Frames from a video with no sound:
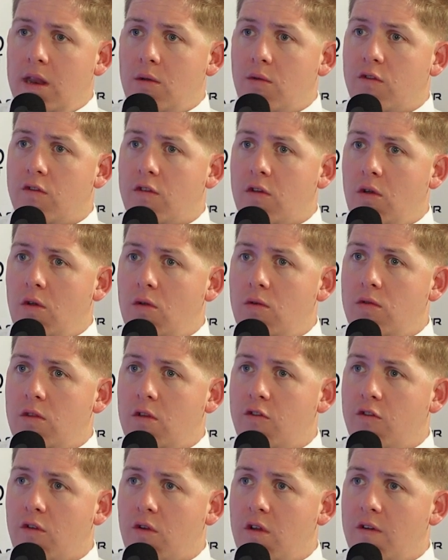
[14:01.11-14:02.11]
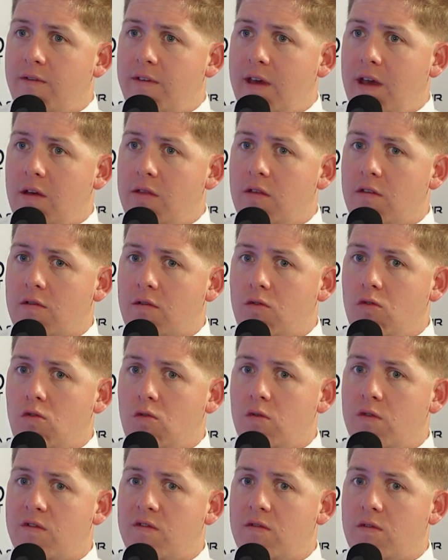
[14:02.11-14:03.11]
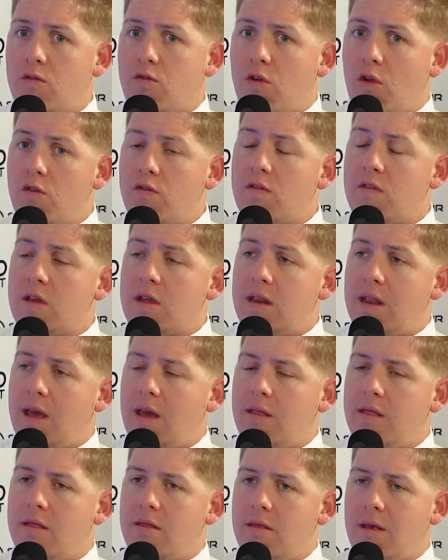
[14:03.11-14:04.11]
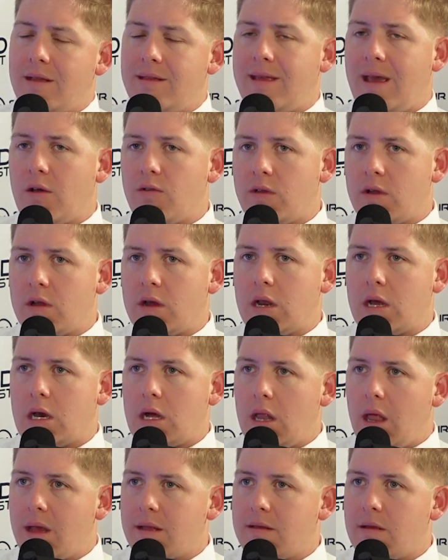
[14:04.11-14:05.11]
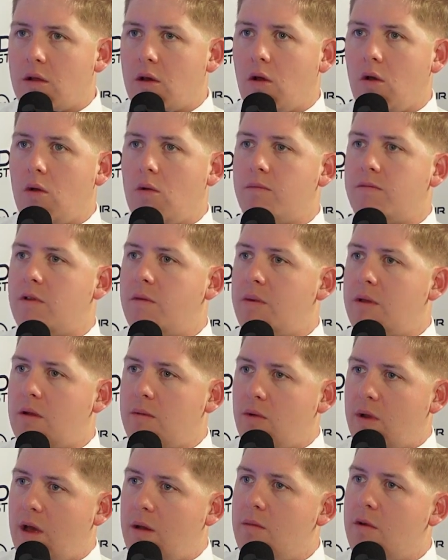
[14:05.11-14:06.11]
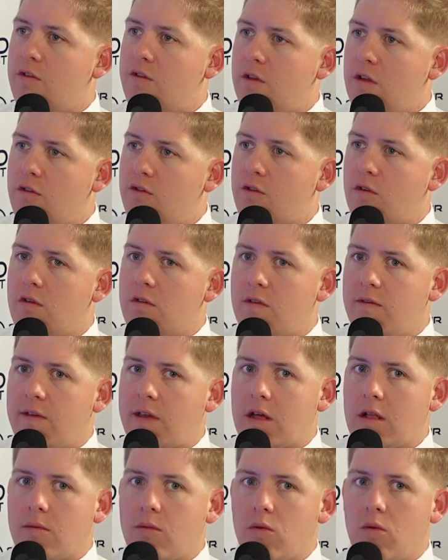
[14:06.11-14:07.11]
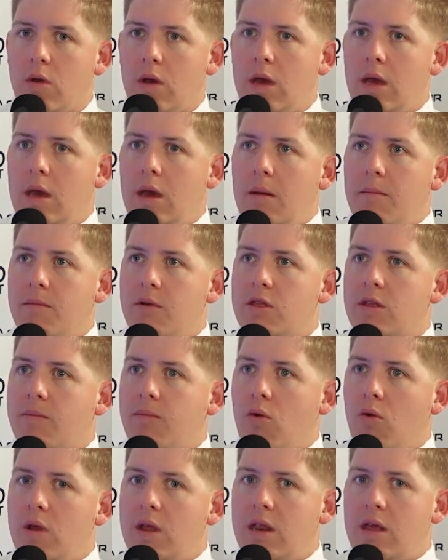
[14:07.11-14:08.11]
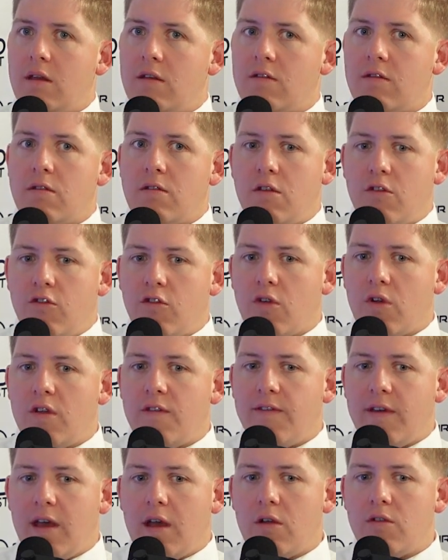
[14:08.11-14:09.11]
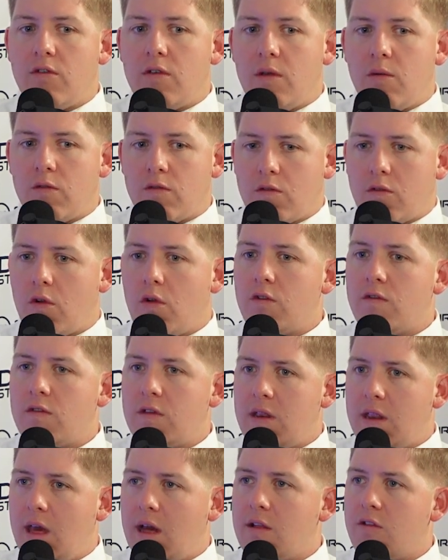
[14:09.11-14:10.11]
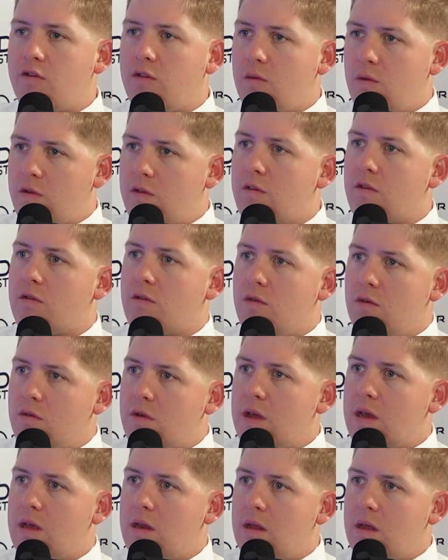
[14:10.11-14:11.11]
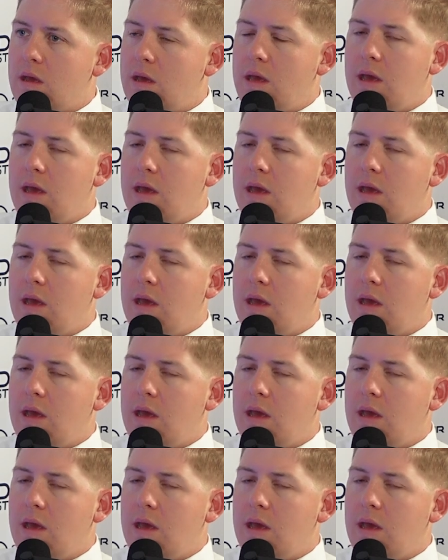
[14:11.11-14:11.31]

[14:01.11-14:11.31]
it was shown, the jury found the school was grossly, and I doubt they're going to collect it all, depending on how much insurance available. But the point is, the jury found it was grossly negligent what the school did.